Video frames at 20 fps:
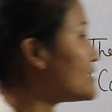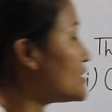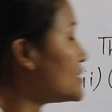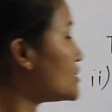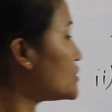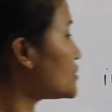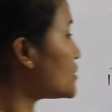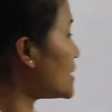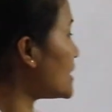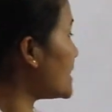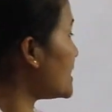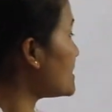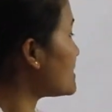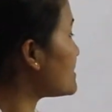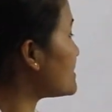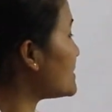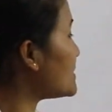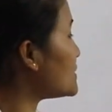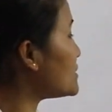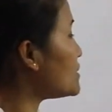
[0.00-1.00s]
teacher
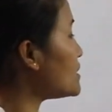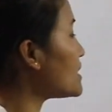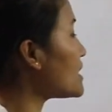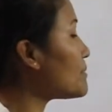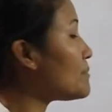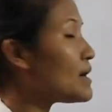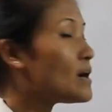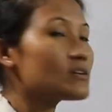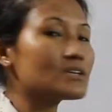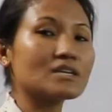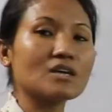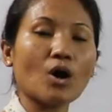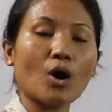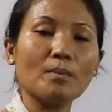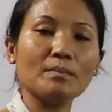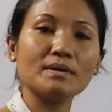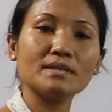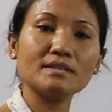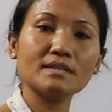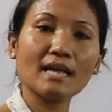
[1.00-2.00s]
is teaching about
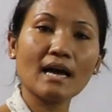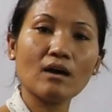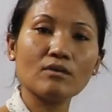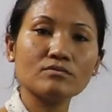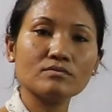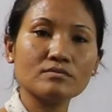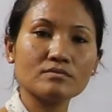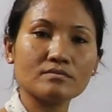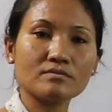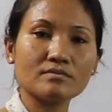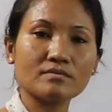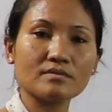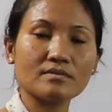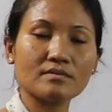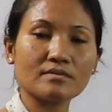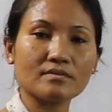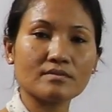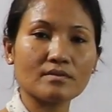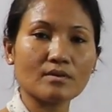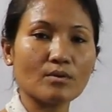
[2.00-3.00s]
common noun.
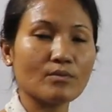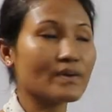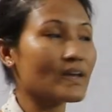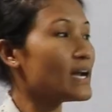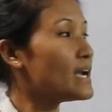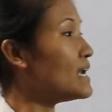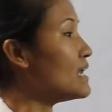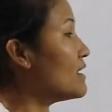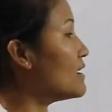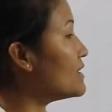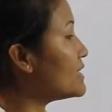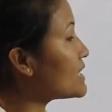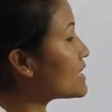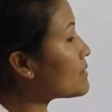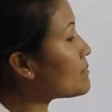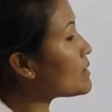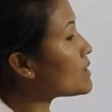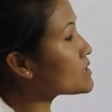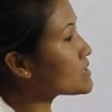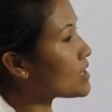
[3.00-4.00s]
We are learning
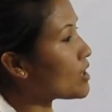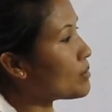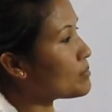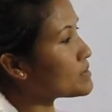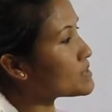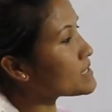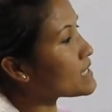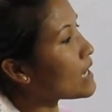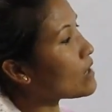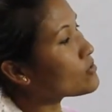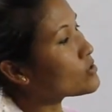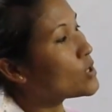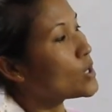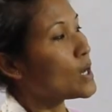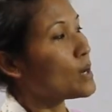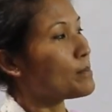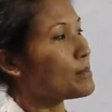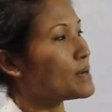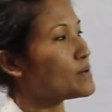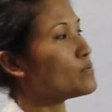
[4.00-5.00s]
about common noun,
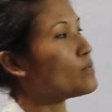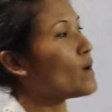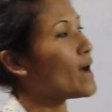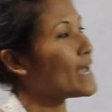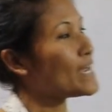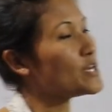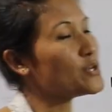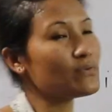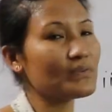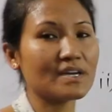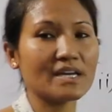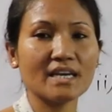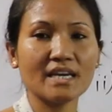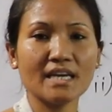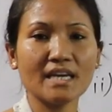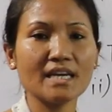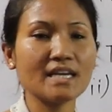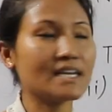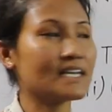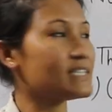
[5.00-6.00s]
but why do we
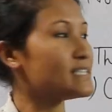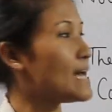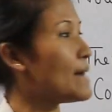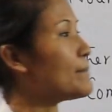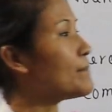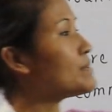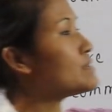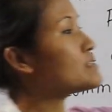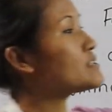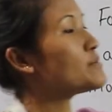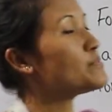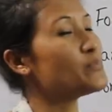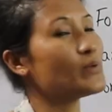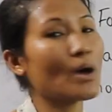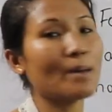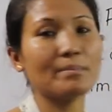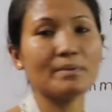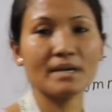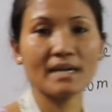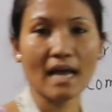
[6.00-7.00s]
need examples of
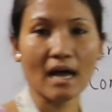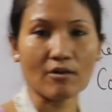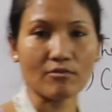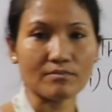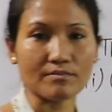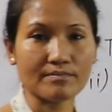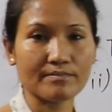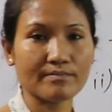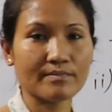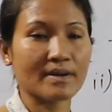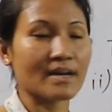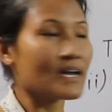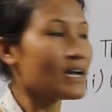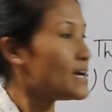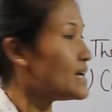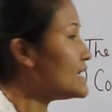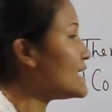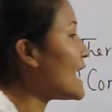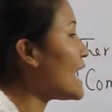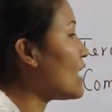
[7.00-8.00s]
proper noun?
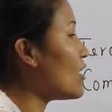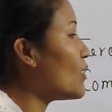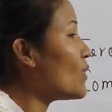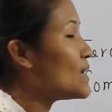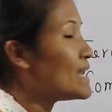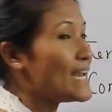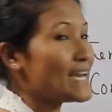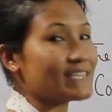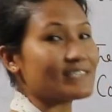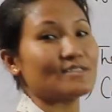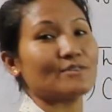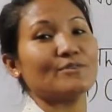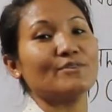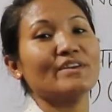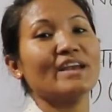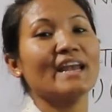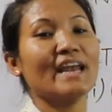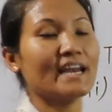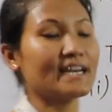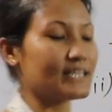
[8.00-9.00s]
Now let's
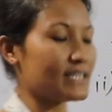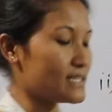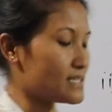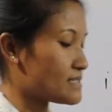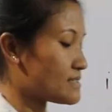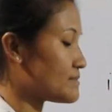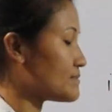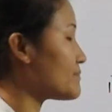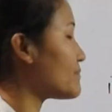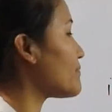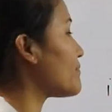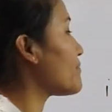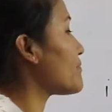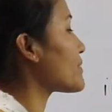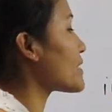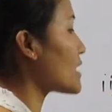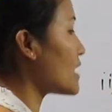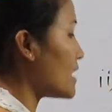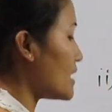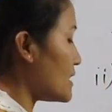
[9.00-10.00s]
relate this.
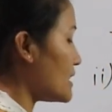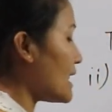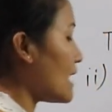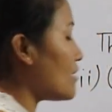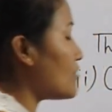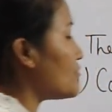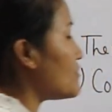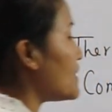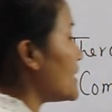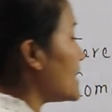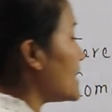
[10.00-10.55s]
Now for